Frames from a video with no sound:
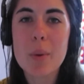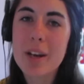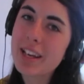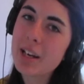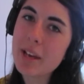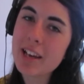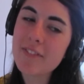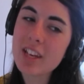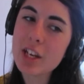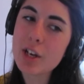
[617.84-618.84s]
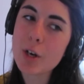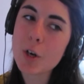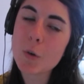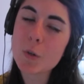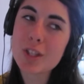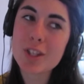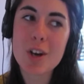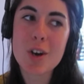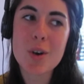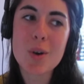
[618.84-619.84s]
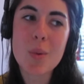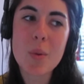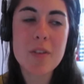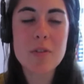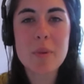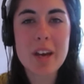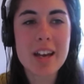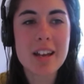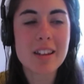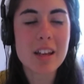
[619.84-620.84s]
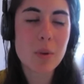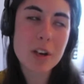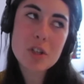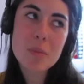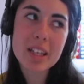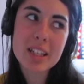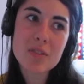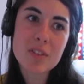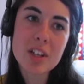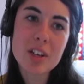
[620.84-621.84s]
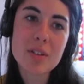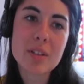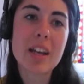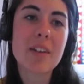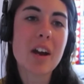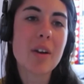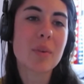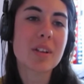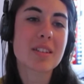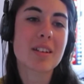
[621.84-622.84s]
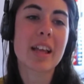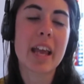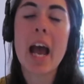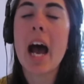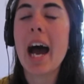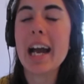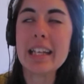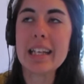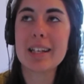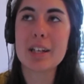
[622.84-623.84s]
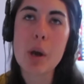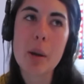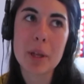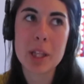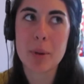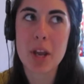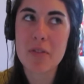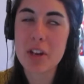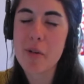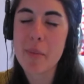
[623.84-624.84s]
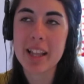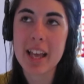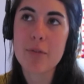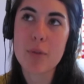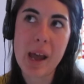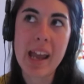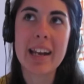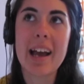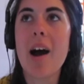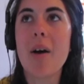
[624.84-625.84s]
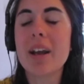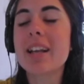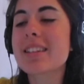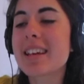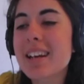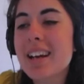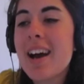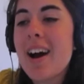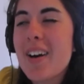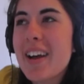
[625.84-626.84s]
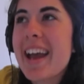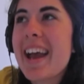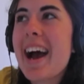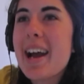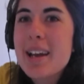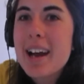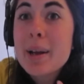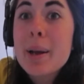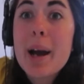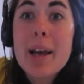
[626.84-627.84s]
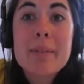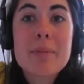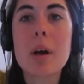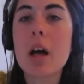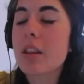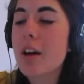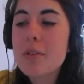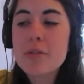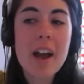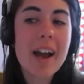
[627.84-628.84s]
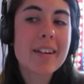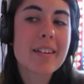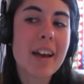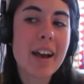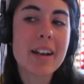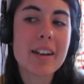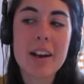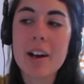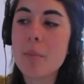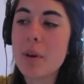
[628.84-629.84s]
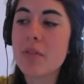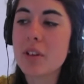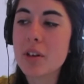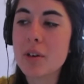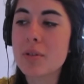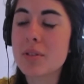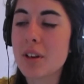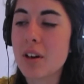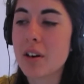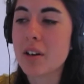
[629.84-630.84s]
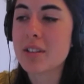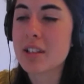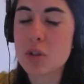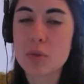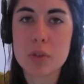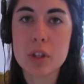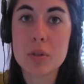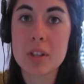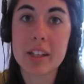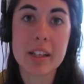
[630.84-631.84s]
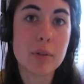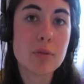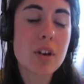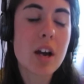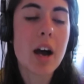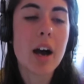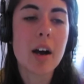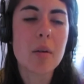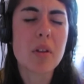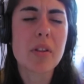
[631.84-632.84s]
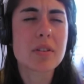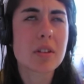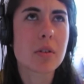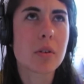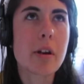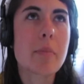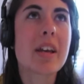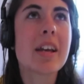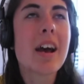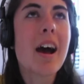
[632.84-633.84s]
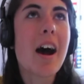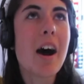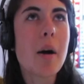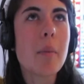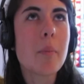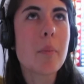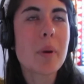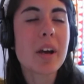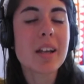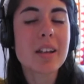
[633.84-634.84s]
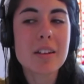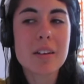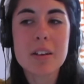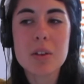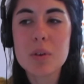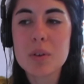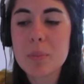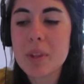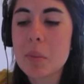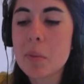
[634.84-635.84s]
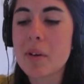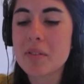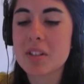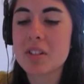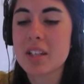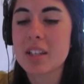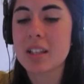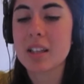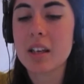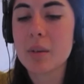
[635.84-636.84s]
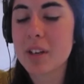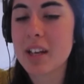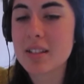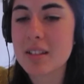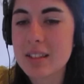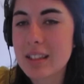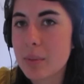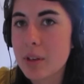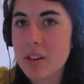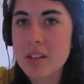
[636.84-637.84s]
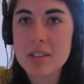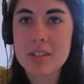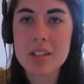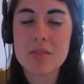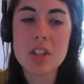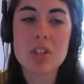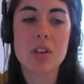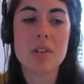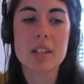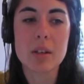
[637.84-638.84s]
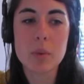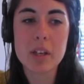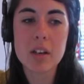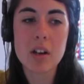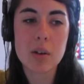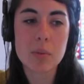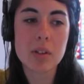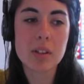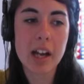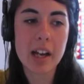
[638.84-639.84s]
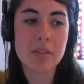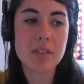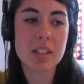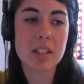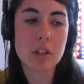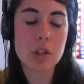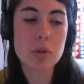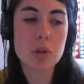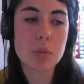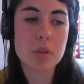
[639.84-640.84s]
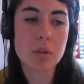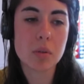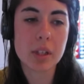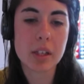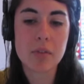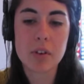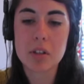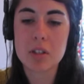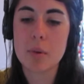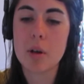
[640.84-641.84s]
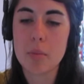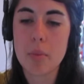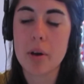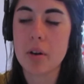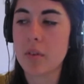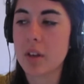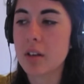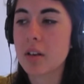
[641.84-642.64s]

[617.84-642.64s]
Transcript: We need to make a video. So where have you been? Like, why aren't you making these videos? And I've gotten ones that are like, I need a new Emily the Brave video in my life right now. And it's like, okay, I love the fact that my videos are essential for you to live. Although it's a little creepy. But people have to understand that, like what Cassie said, like, we aren't TV shows. Like, we are real lives, and YouTube is only a very small part of it.